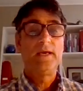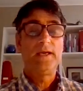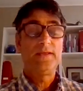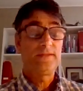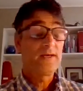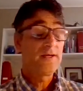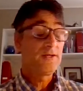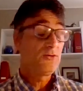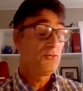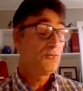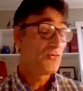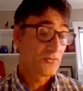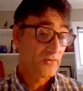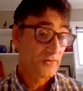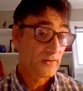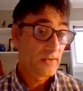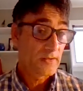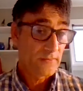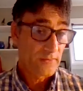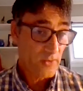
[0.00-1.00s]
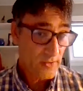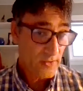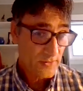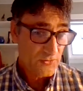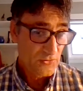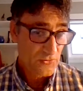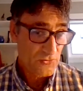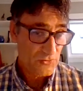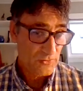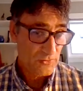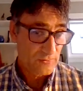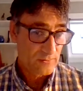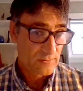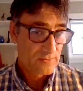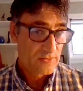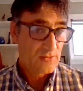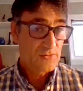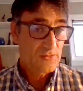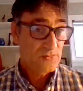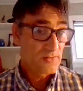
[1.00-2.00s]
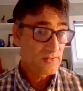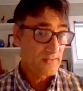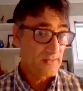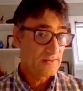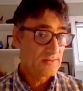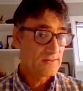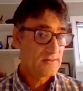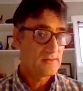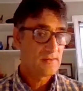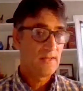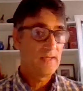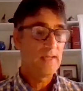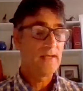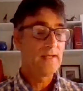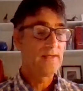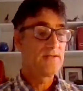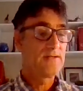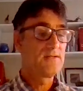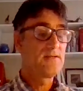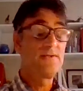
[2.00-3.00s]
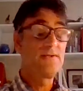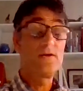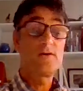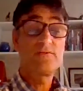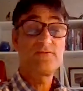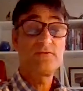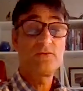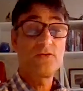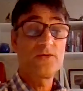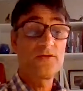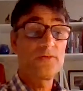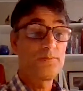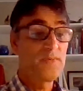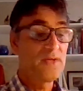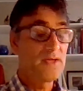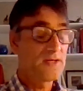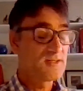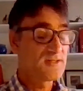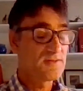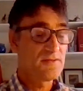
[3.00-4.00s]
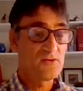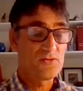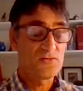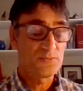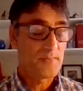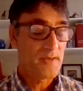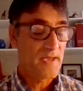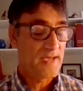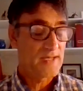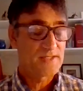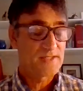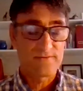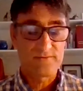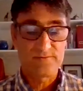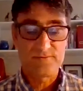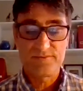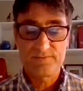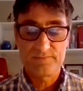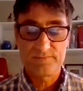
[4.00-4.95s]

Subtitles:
And that uses a lot of oxygen to do that. And therefore, because of these massive